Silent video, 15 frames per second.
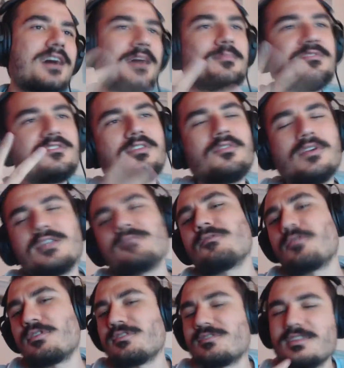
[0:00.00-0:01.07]
times two, and of
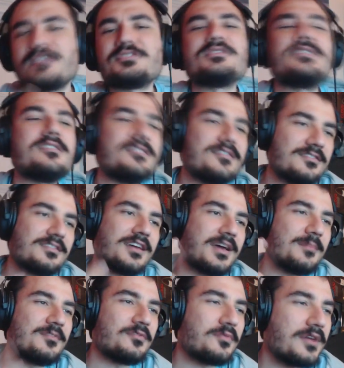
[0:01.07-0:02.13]
course legendaries
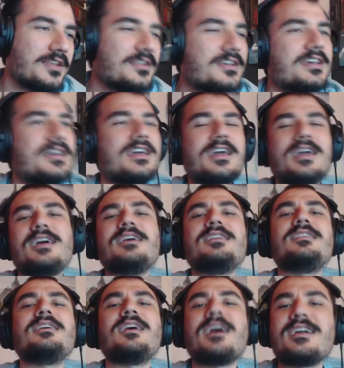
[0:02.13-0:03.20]
times one.
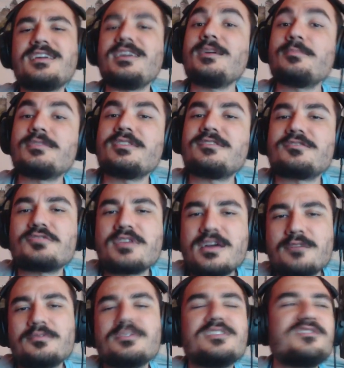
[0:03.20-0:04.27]
And uh, I keep this
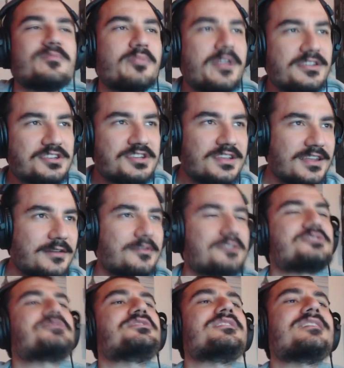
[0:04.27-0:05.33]
track with a spreadsheet, and I want
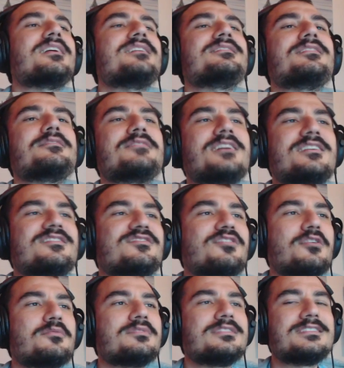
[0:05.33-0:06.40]
to show you guys how that's
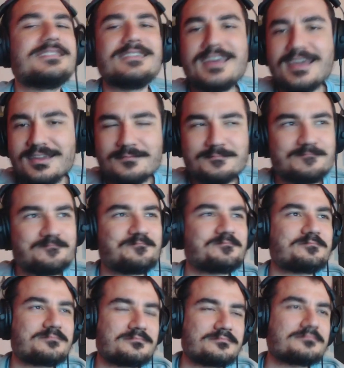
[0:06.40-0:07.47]
going today.
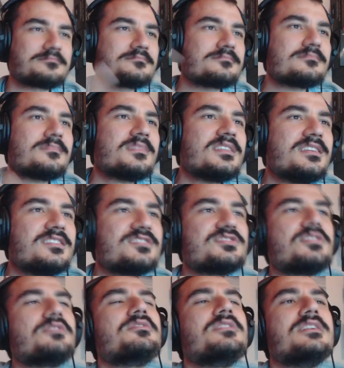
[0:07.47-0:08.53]

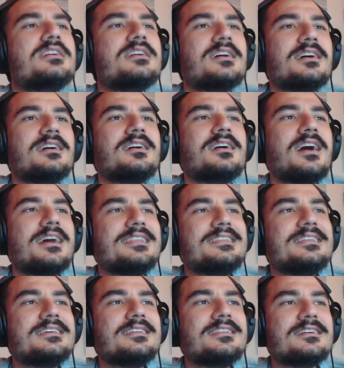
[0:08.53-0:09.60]
So uh, I
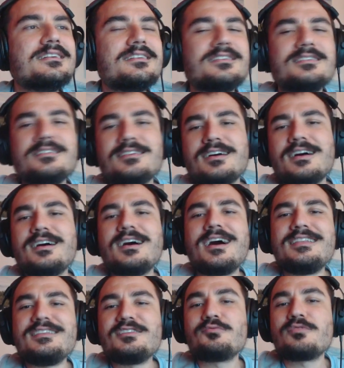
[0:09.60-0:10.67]
did uh,
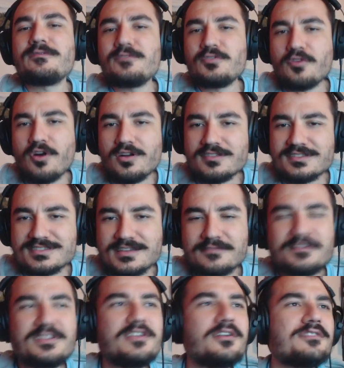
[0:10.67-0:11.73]
I did review all the
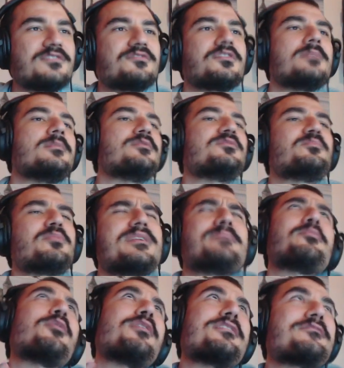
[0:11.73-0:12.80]
stuff today on stream. It was pretty
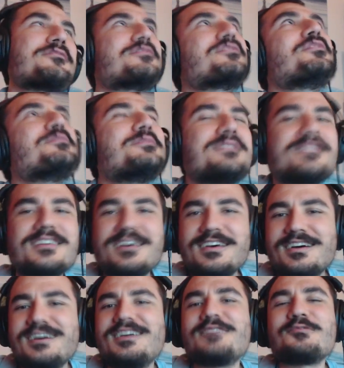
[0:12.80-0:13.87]
boring for those
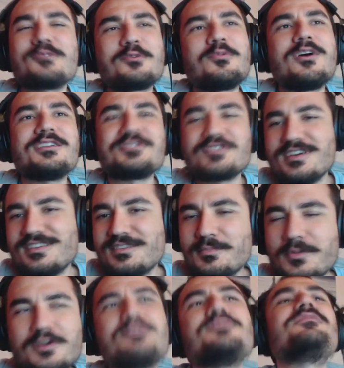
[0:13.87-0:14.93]
uh, who are watching, I
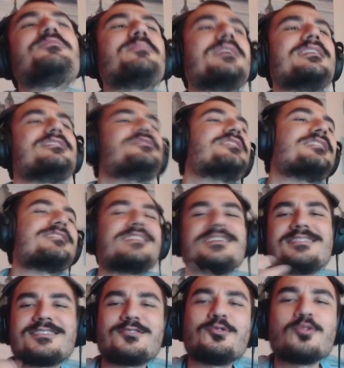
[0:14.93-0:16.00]
suppose, but you guys
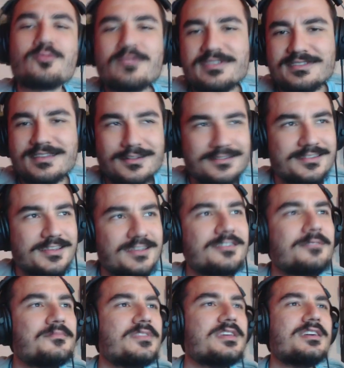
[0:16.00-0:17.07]
get the cool results
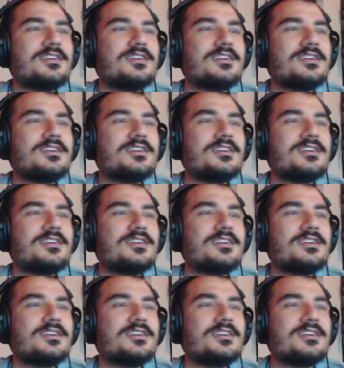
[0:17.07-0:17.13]
here.